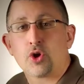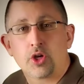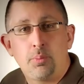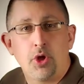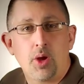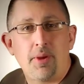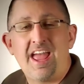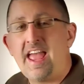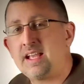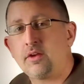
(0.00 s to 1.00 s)
you're going to put up a
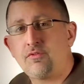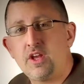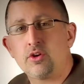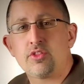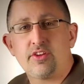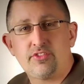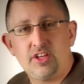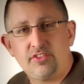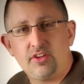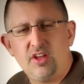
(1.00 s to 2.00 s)
hanging feeder this
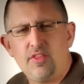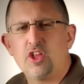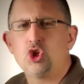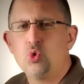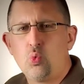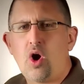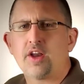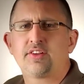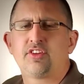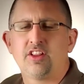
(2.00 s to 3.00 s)
season, then you
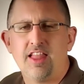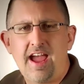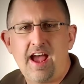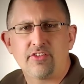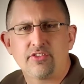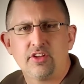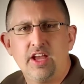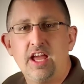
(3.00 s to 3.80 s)
want it to last.